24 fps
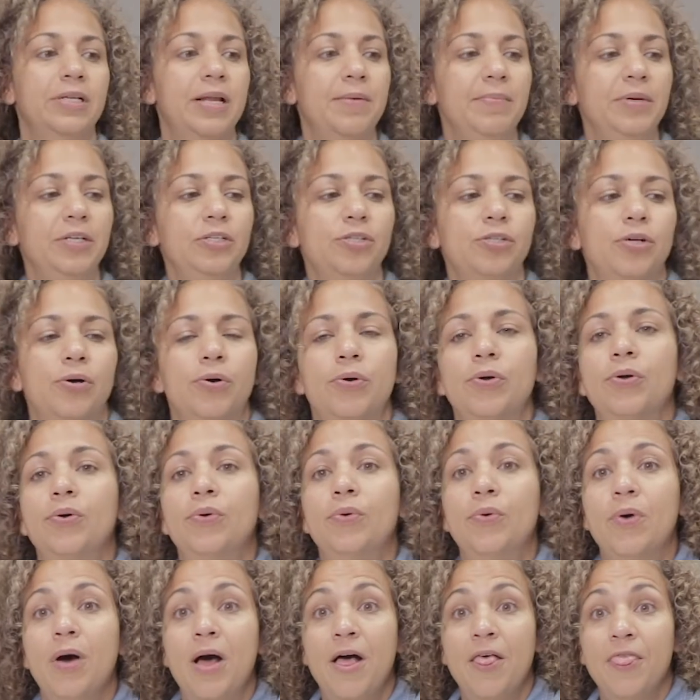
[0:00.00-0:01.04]
Let me show
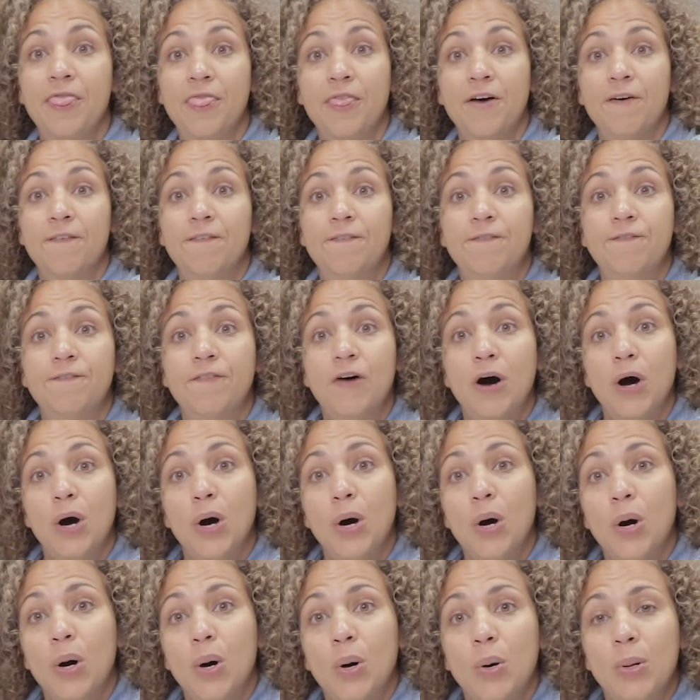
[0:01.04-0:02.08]
you the
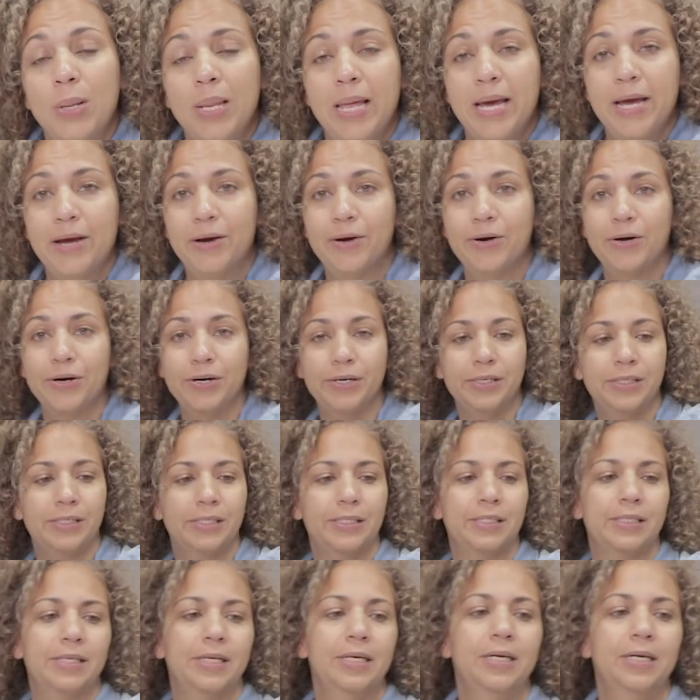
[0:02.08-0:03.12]
faux layers.